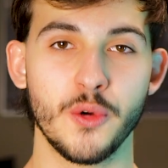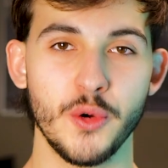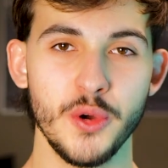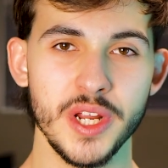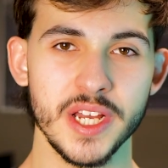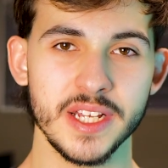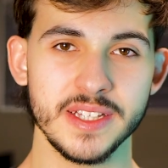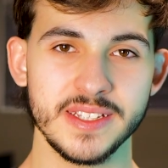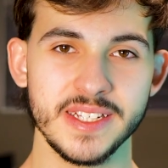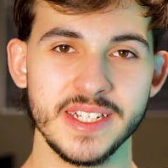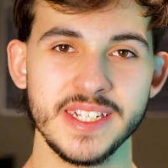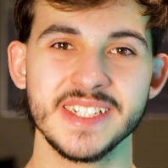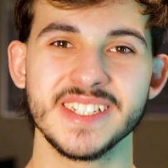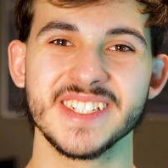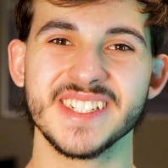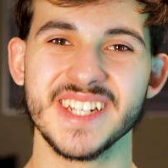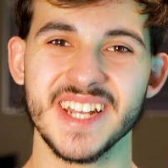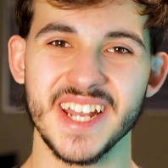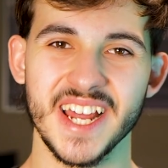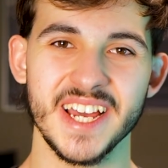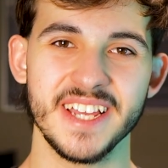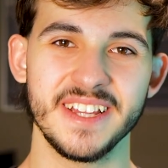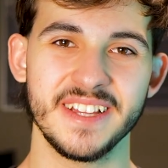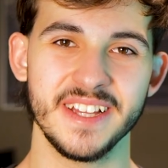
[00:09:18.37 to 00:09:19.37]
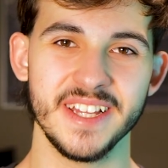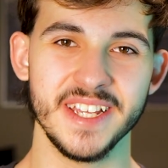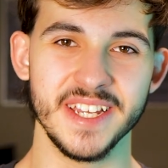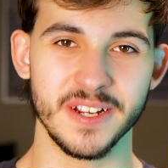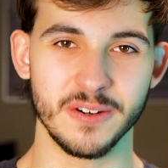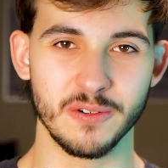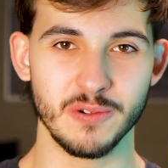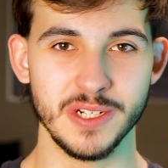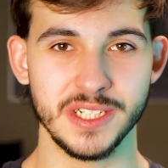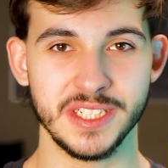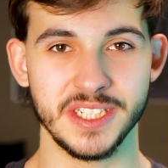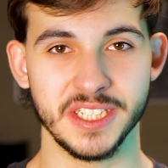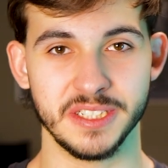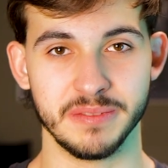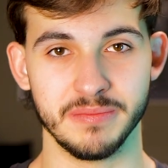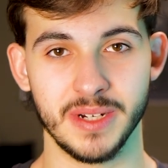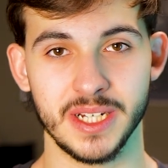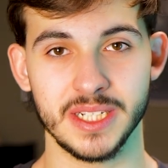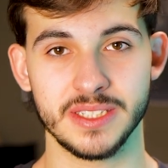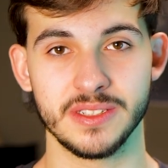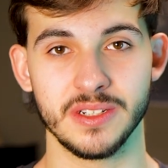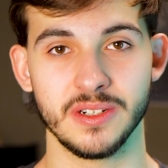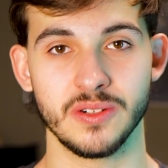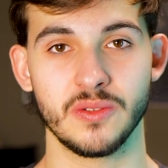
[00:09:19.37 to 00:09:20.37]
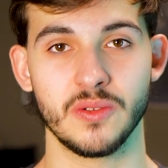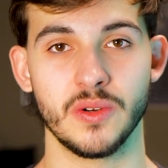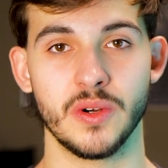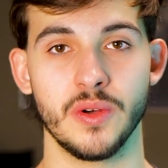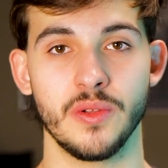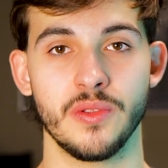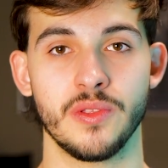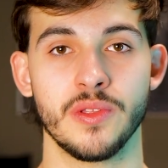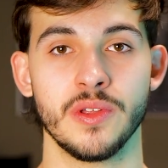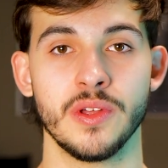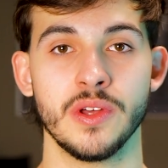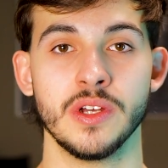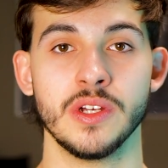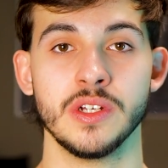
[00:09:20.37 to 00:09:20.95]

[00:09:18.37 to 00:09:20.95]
Creatine slightly increases muscle growth,